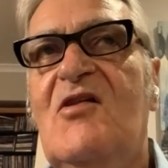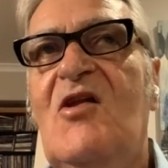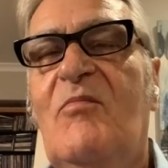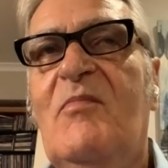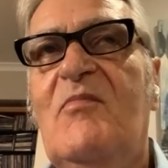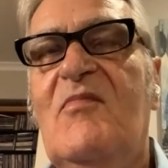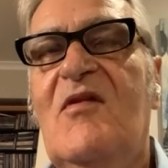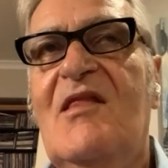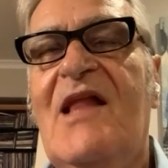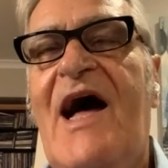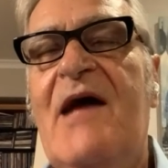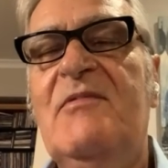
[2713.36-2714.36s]
not
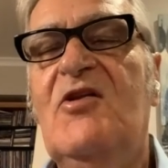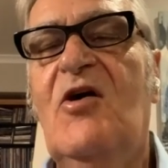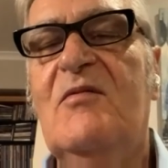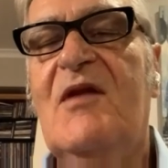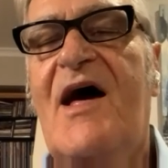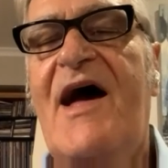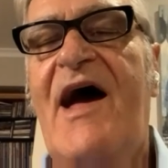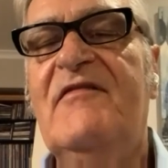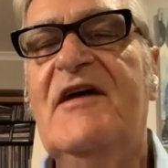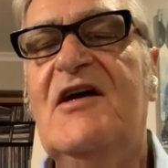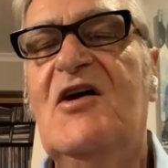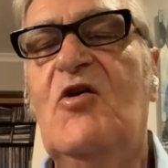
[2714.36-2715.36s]
Labor not
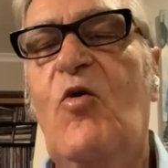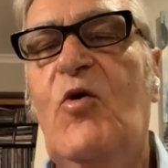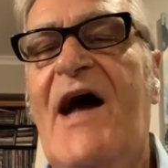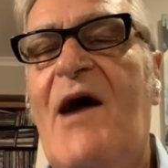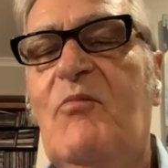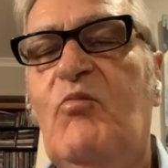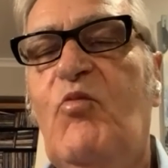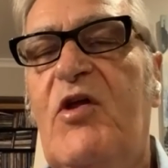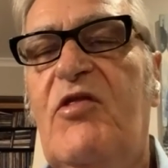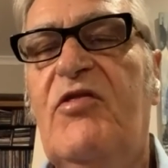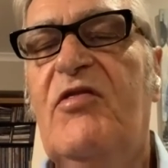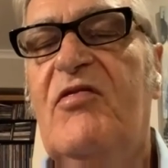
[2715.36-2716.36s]
having caught up
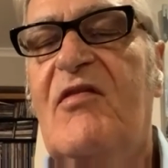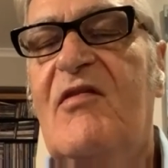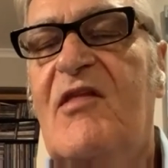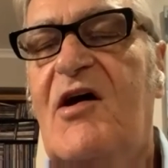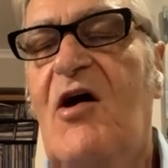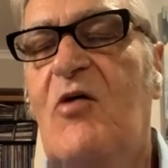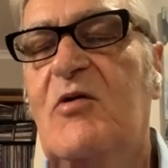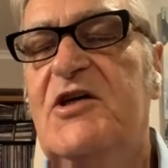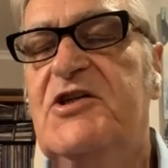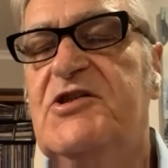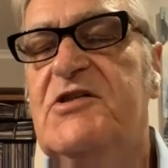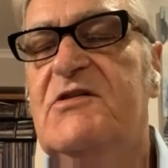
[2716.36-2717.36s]
with the
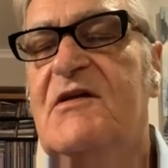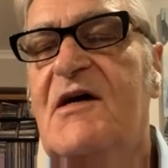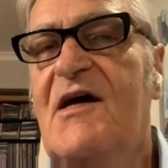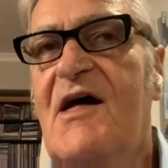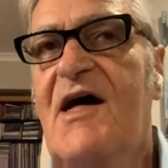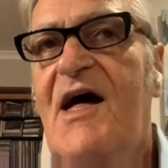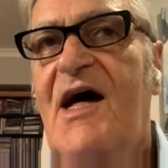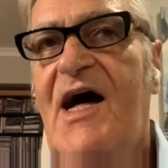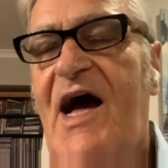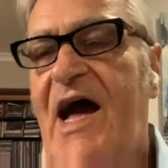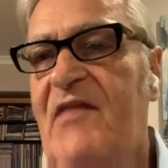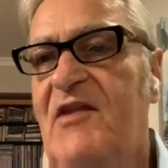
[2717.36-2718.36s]
coalition
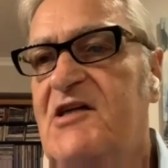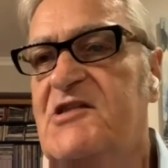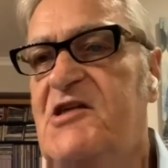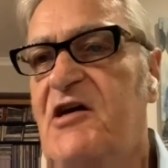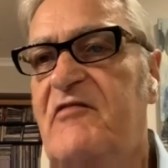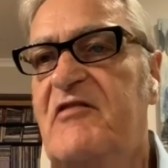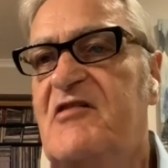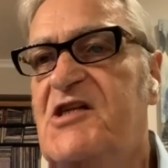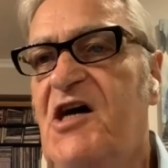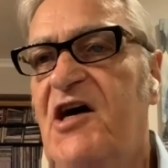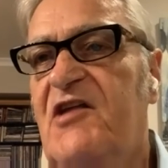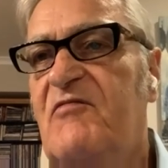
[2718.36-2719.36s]
uh, and the
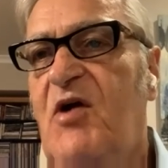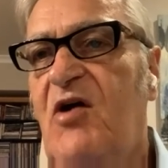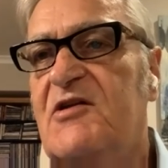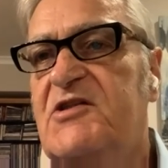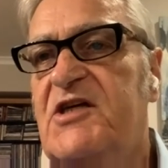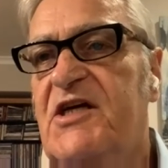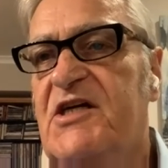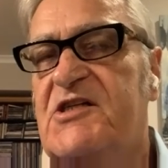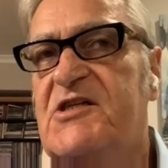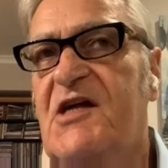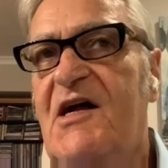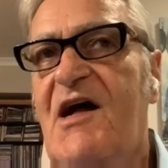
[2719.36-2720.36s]
conservative side of
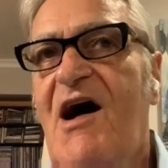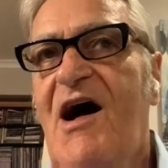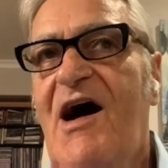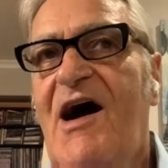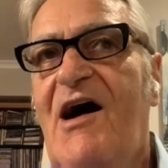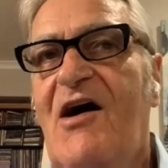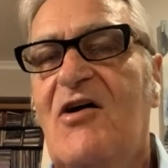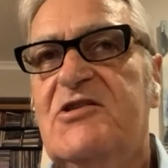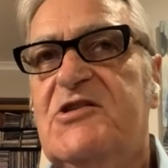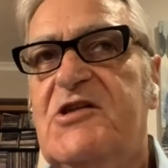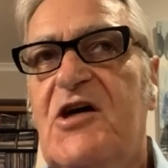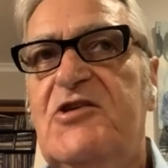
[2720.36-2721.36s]
politics uh,
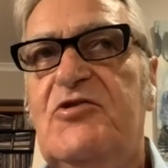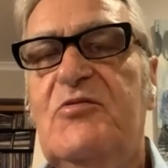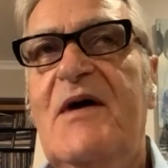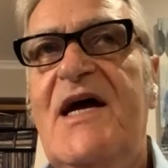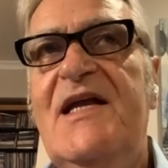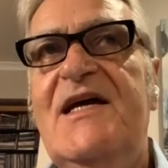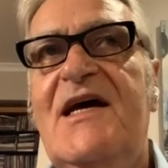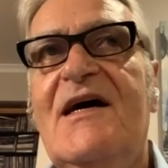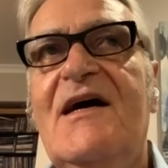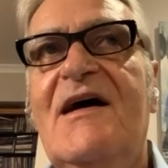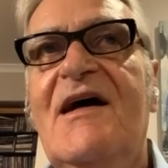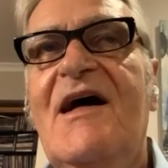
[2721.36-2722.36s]
on social
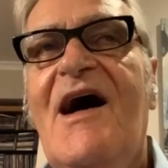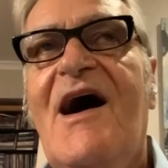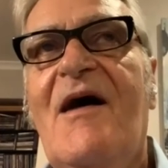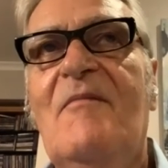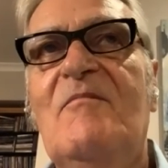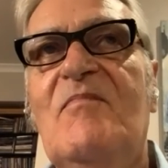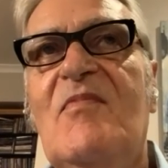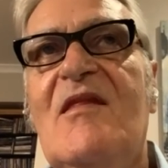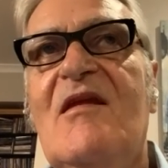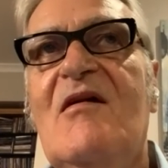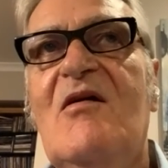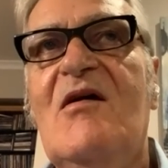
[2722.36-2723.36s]
media.
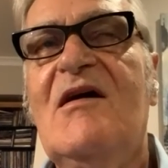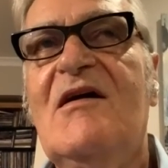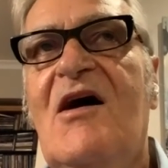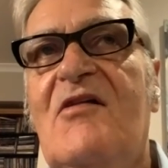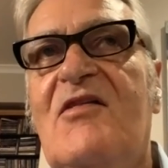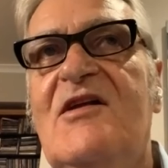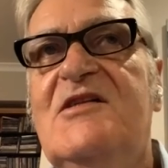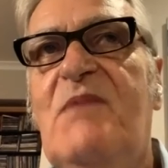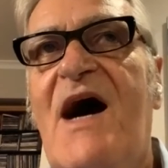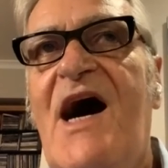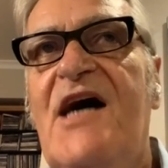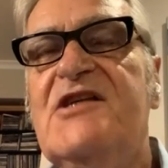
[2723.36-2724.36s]
Um, you know, this
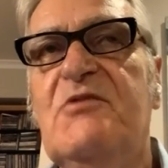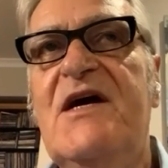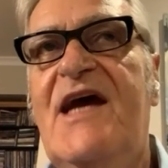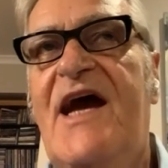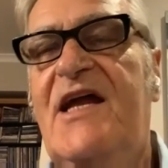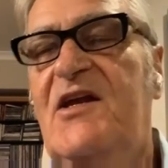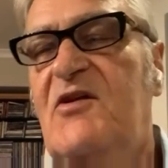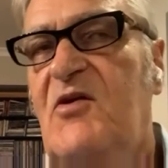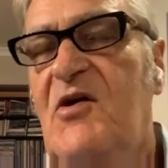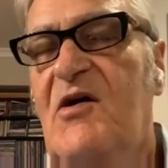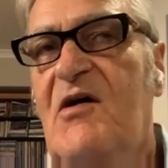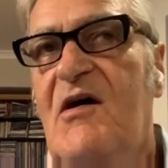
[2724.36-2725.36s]
past weekend